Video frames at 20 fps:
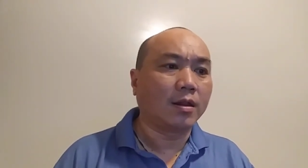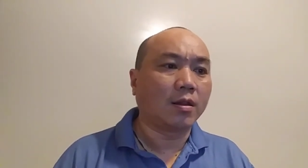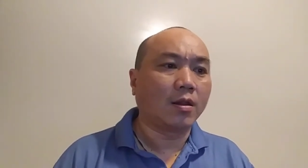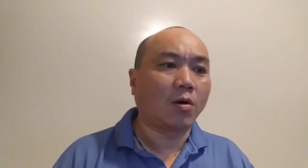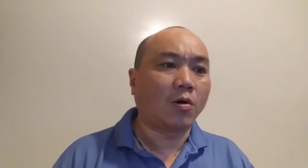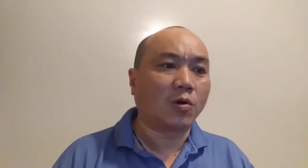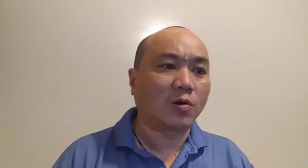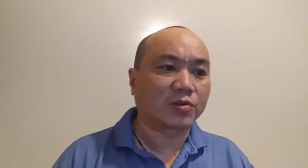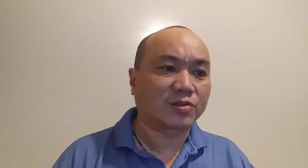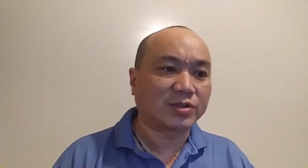
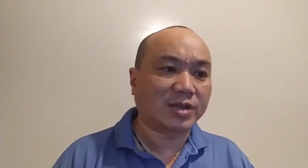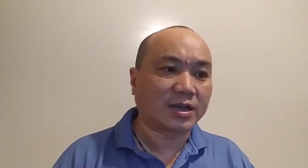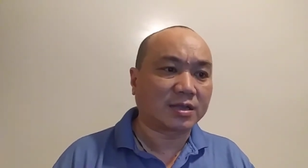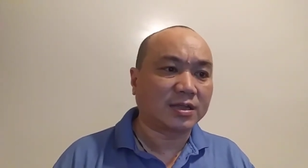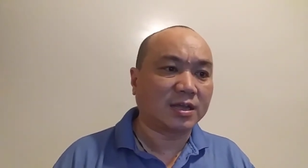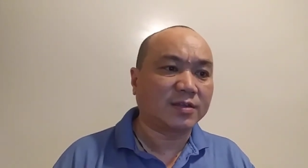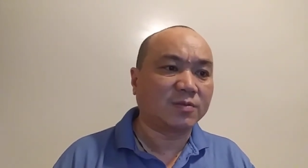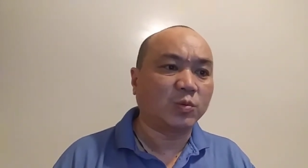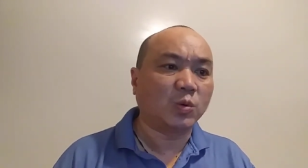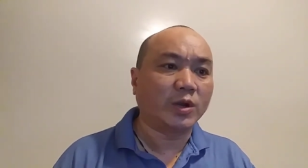or
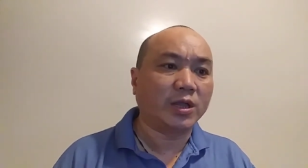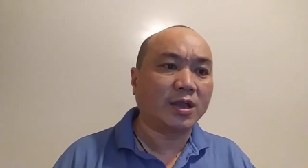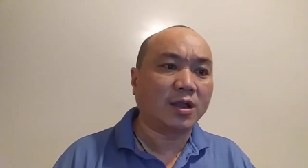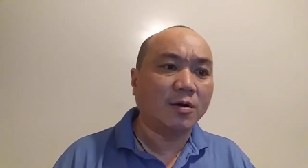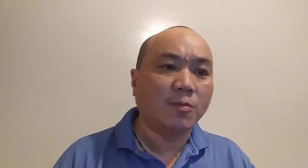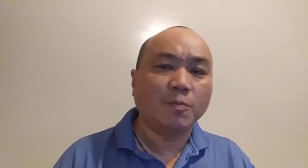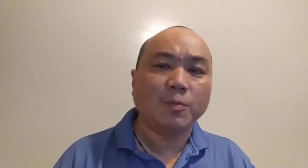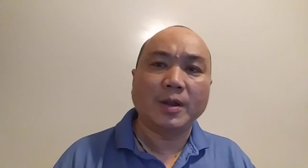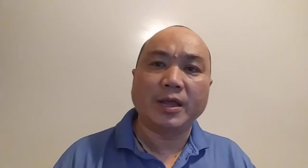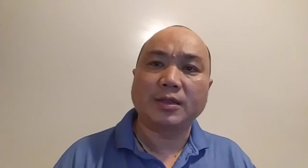successfully
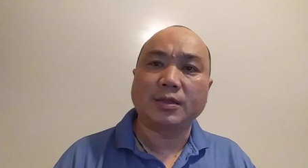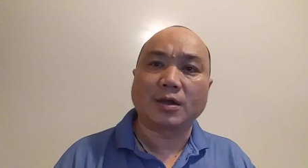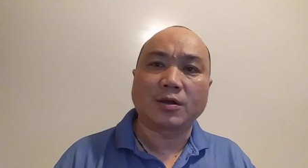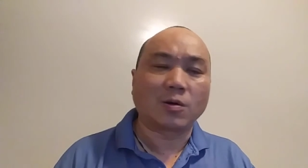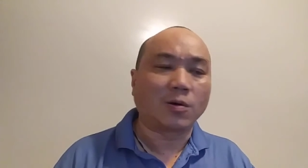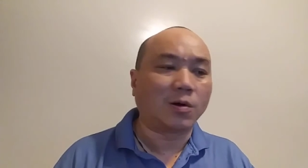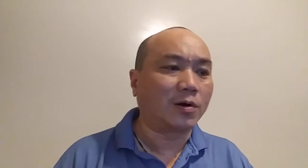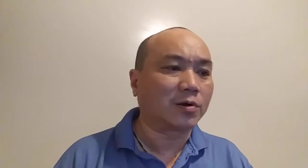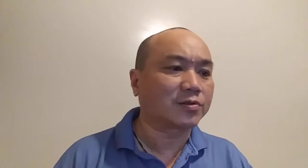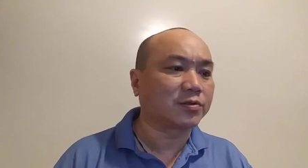complete a
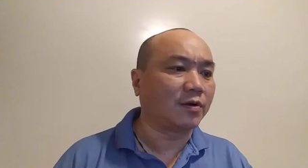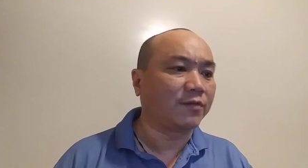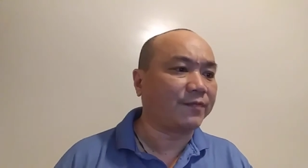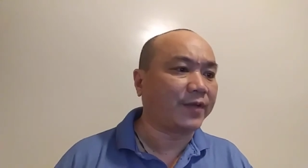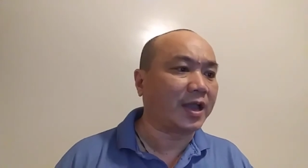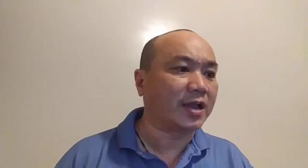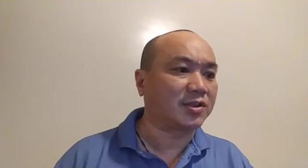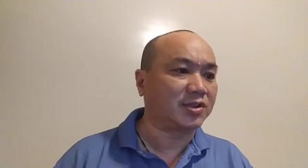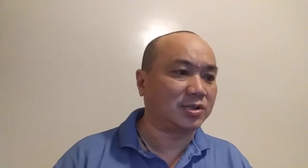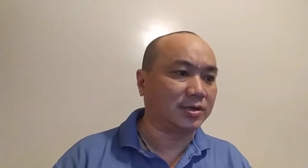course of
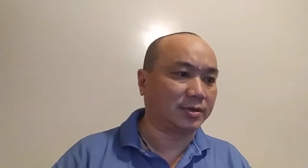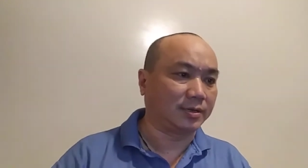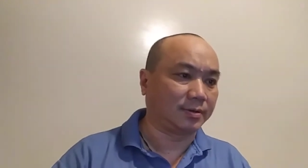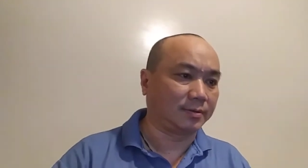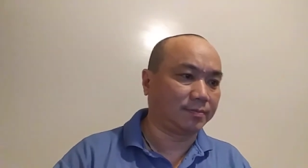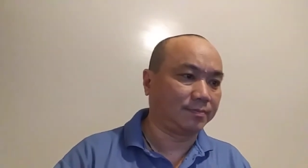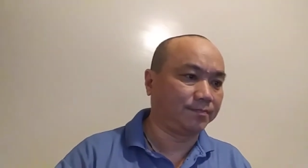action.